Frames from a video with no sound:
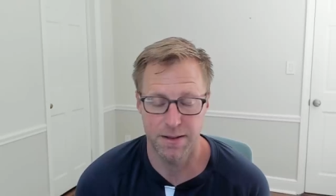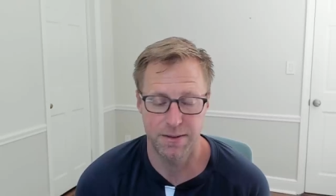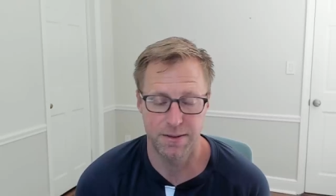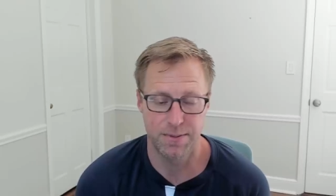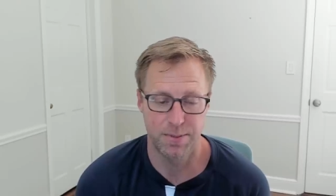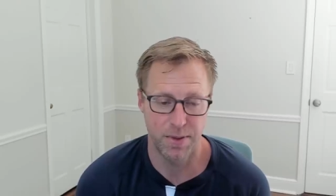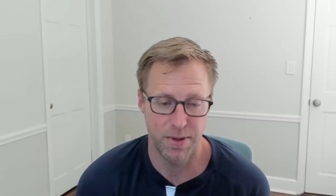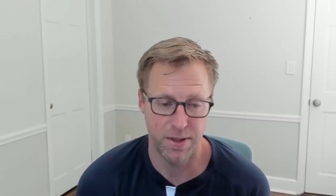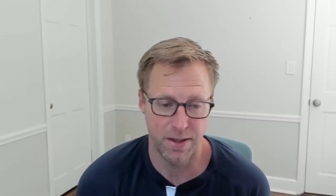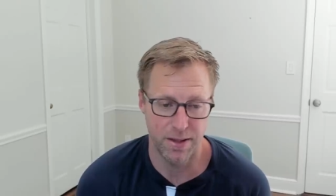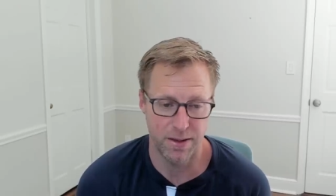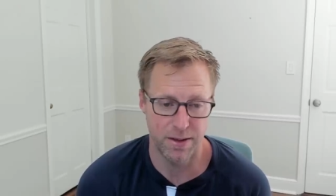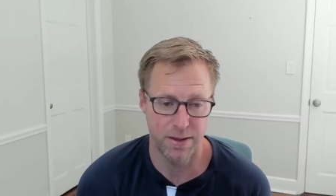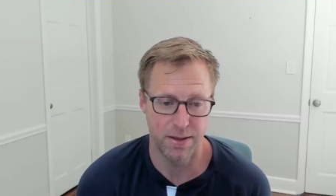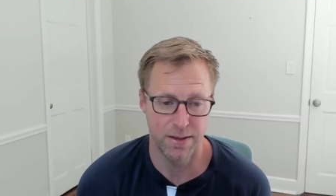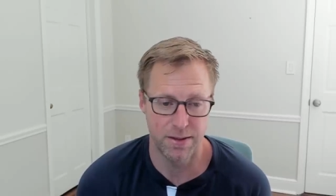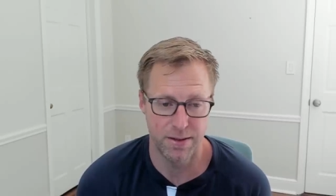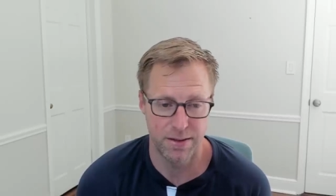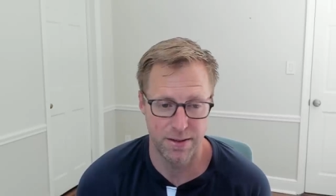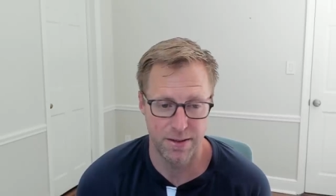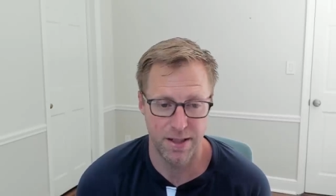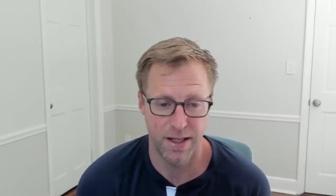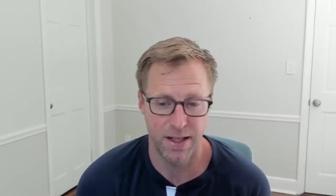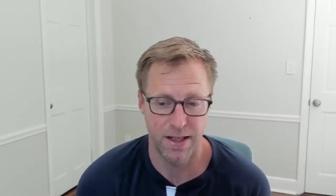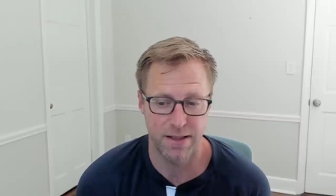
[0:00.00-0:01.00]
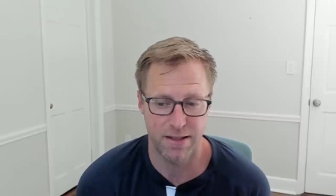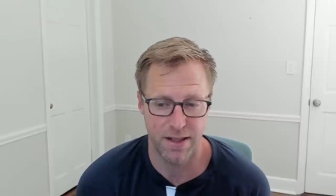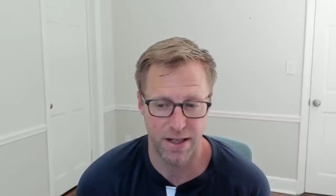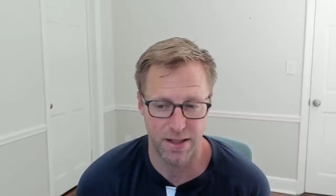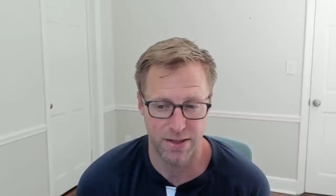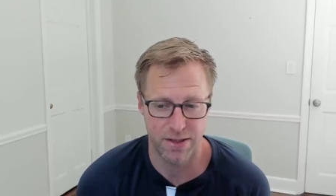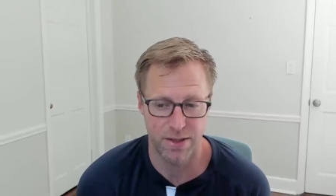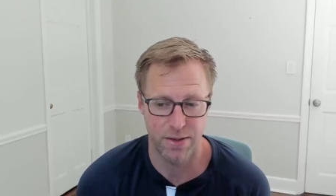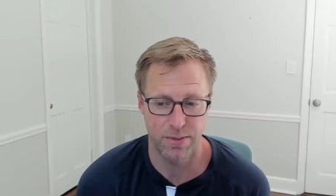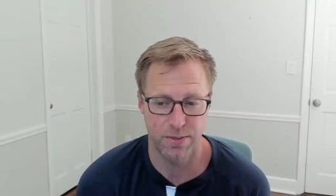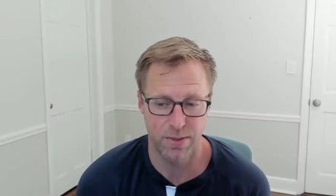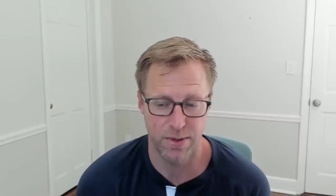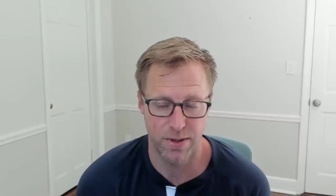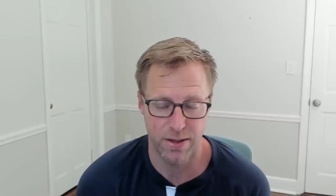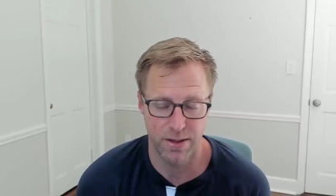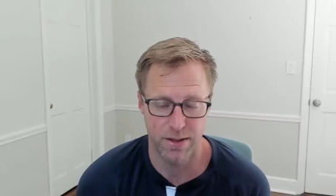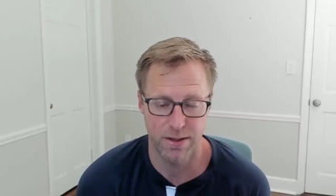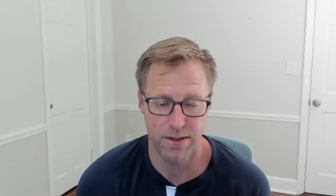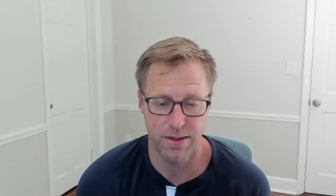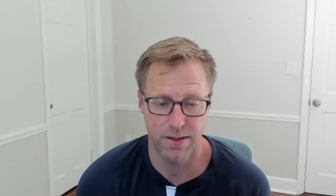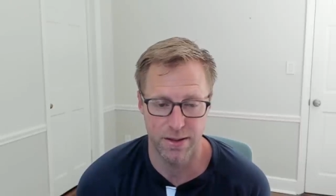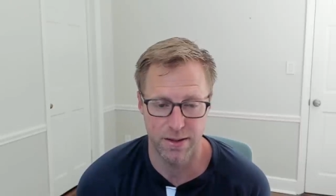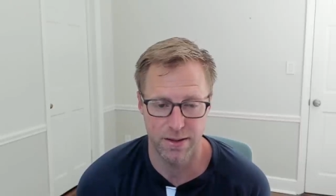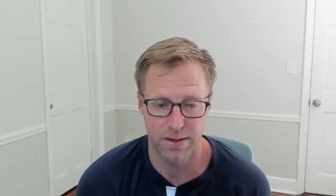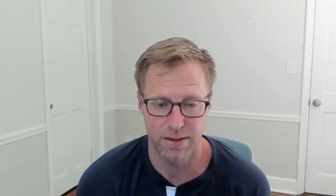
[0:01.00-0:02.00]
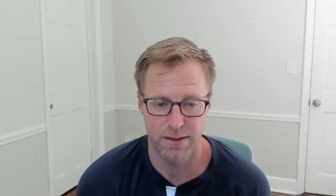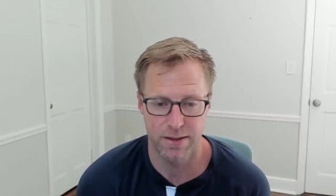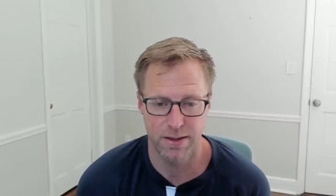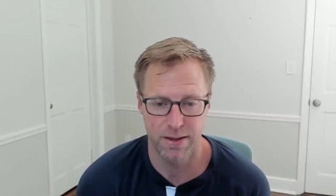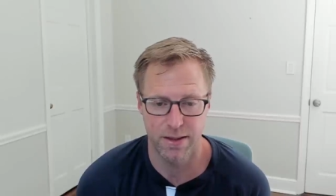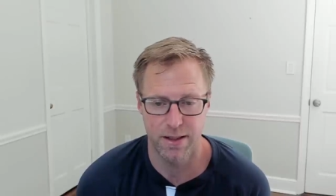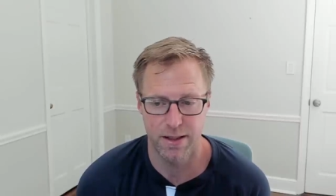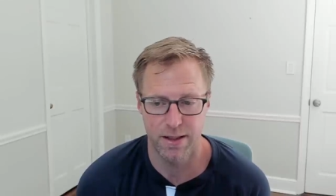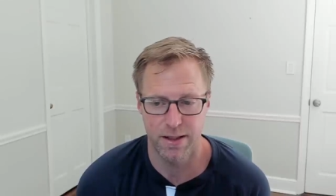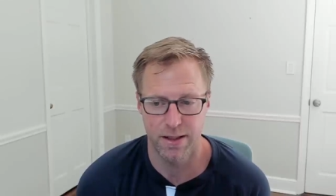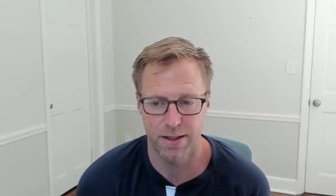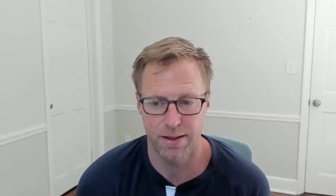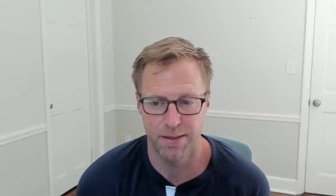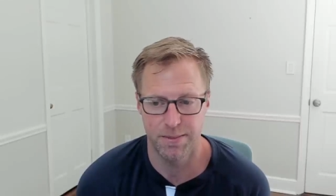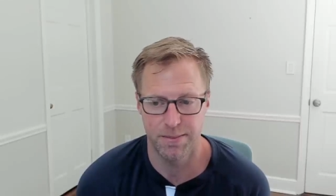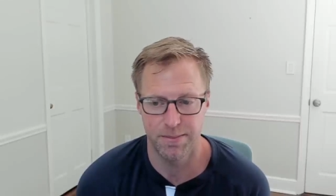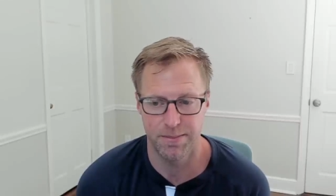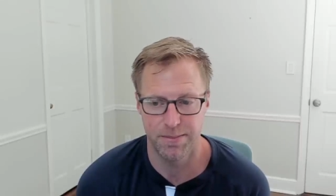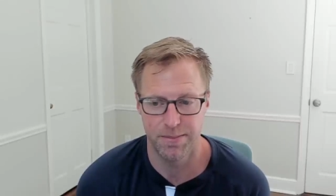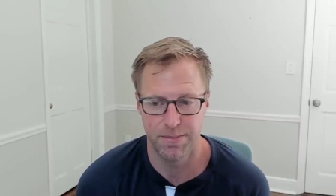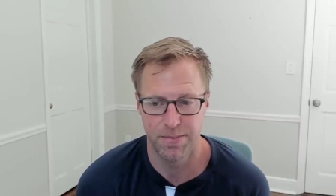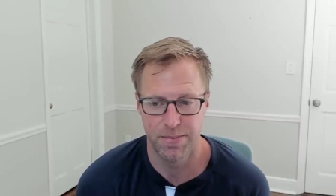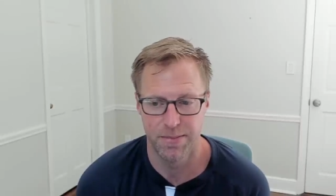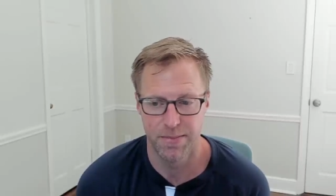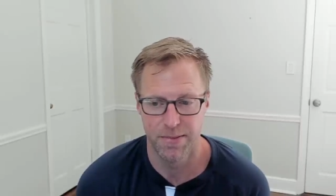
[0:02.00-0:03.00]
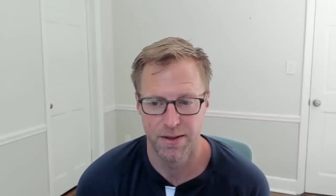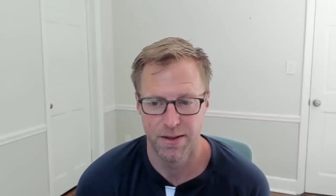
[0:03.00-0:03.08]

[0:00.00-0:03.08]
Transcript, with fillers: That's pretty good. That's actually really good. Um,